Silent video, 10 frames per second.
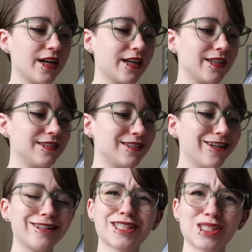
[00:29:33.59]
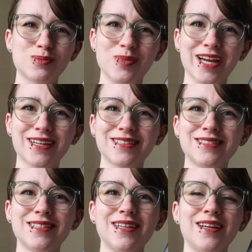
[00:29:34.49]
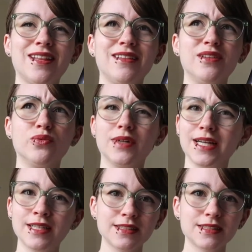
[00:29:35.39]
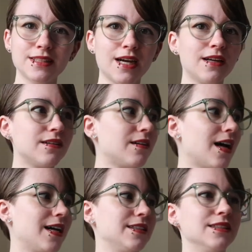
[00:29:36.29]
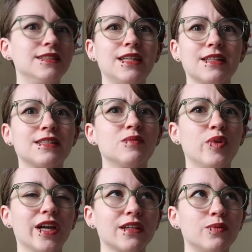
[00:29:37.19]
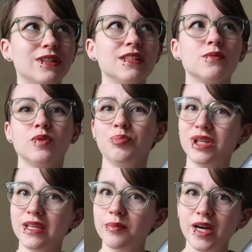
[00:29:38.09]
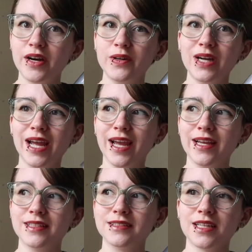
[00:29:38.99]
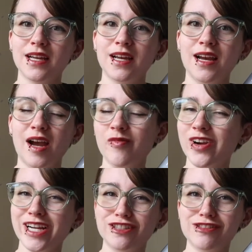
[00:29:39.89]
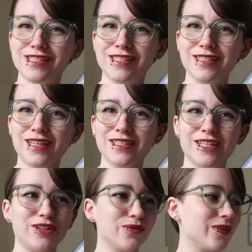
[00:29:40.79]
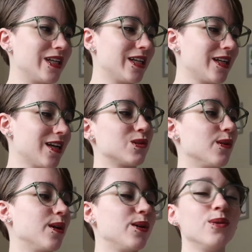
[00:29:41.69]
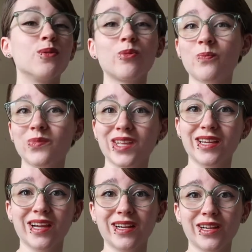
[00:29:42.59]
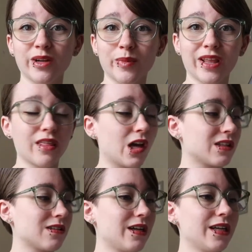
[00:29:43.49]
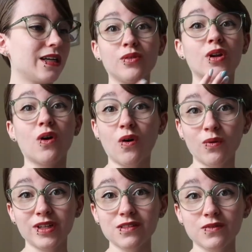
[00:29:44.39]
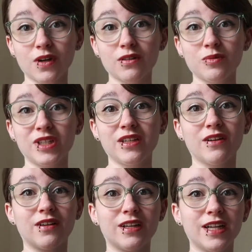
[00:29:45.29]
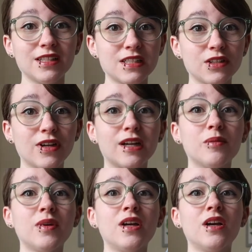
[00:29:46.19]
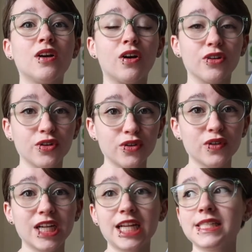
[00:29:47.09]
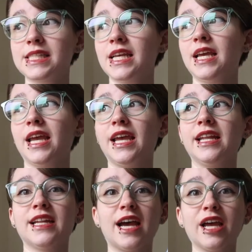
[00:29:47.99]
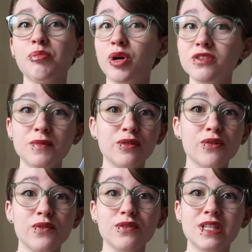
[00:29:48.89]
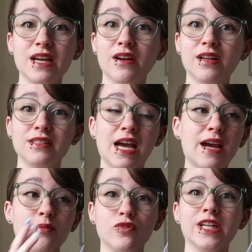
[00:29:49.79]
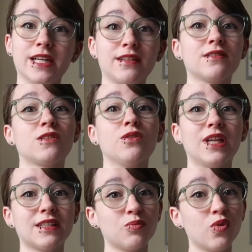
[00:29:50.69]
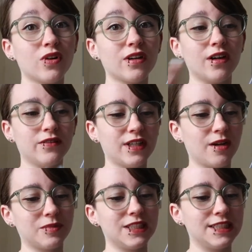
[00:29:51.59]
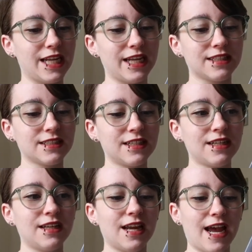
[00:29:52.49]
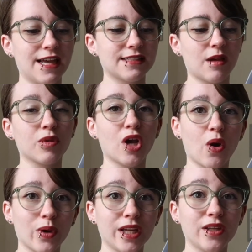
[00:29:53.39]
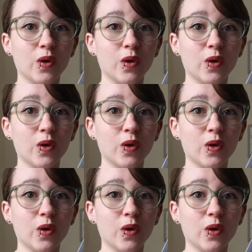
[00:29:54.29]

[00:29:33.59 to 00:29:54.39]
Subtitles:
I did not expect the writing style. I didn't expect what this would be about, and I'm very interested to continue reading so that you can kind of hear my thoughts on it. You can always follow me on Instagram, on Goodreads, and I post my reviews there as I'm reading, so that's more of an up-to-date as I'm going.